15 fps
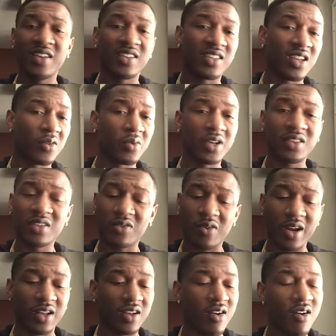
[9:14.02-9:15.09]
get rid of the
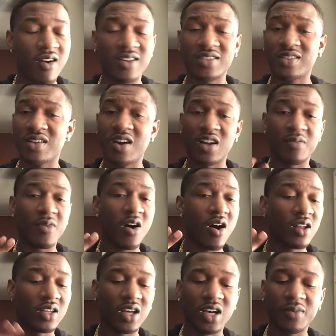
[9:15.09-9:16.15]
credit cards, cut them
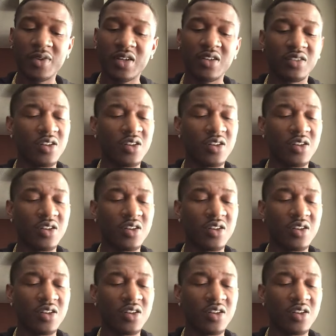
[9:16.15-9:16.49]
all up.